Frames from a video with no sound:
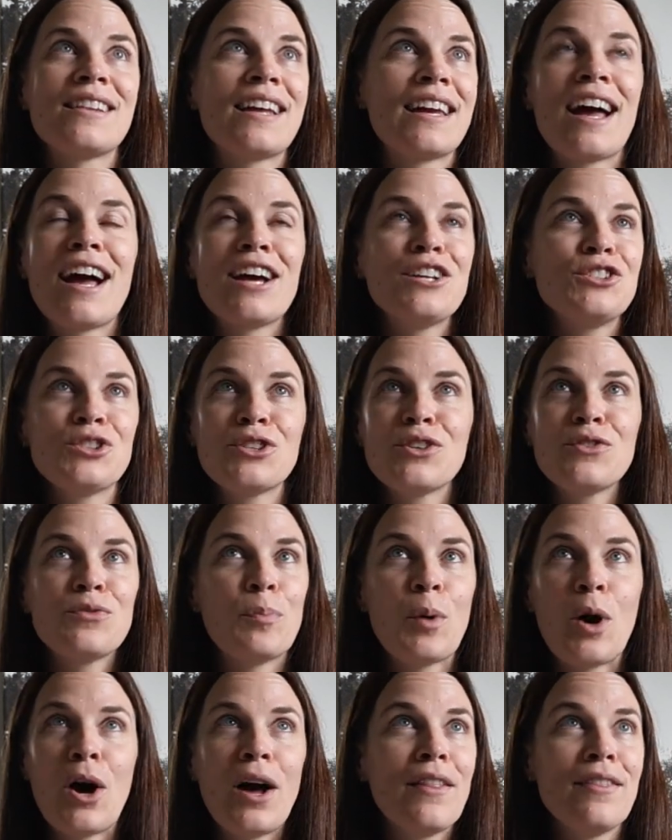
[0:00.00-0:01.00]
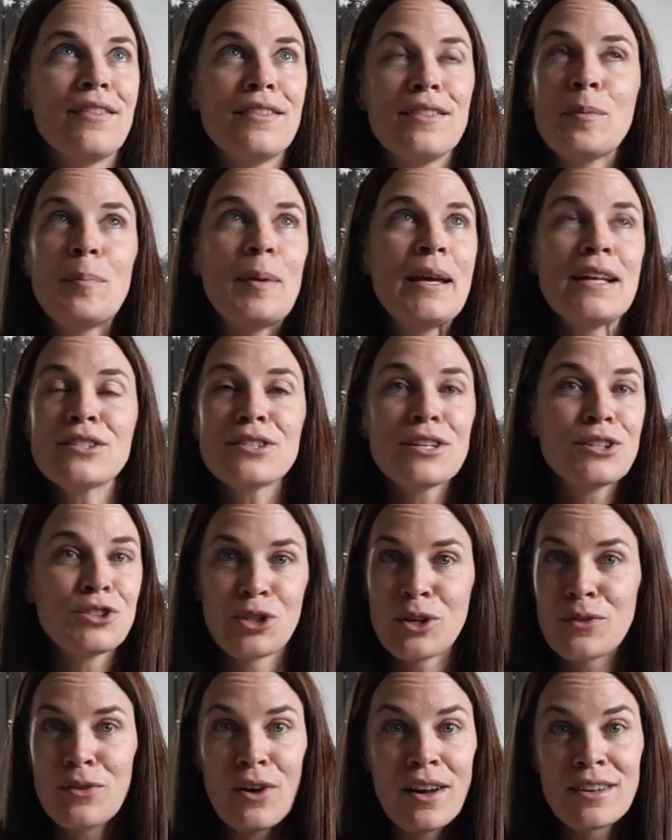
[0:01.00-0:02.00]
Like I should have bought, the bandsaw
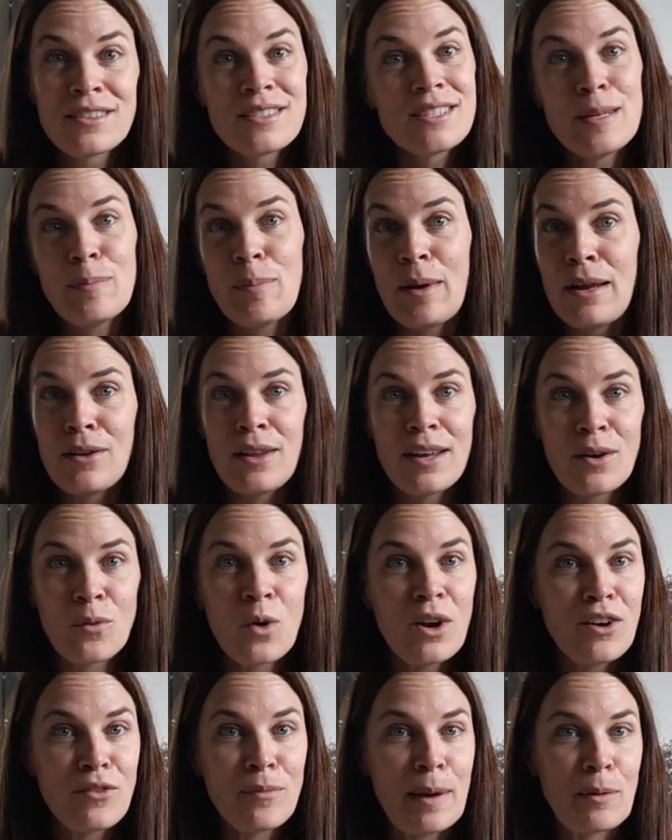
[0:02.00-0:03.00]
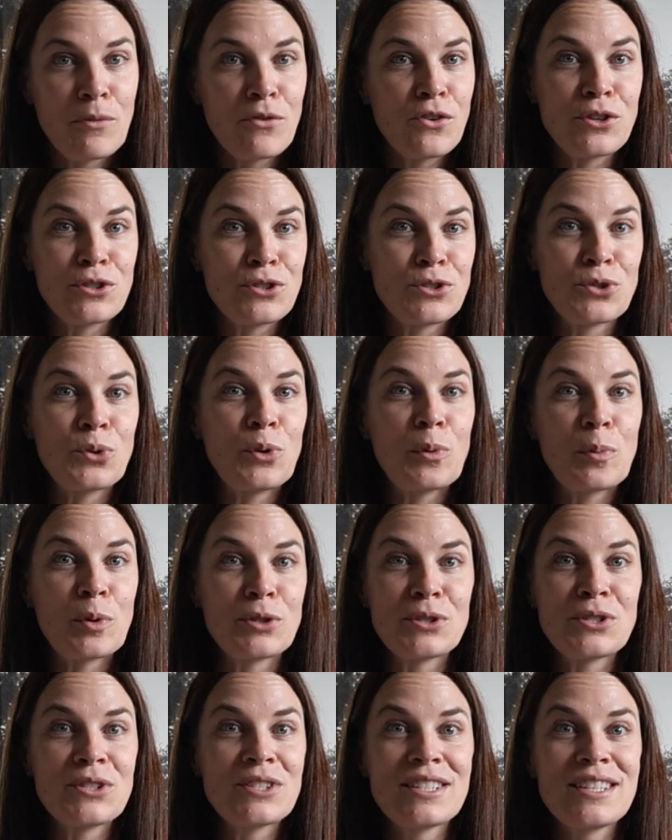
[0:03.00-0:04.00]
should have honestly been like one of my first tool
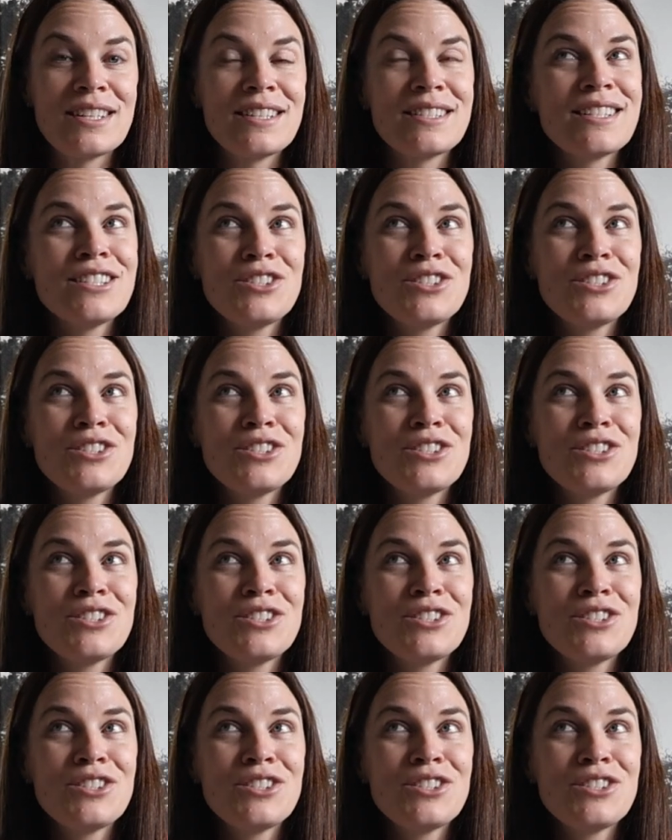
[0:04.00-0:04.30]
purchases.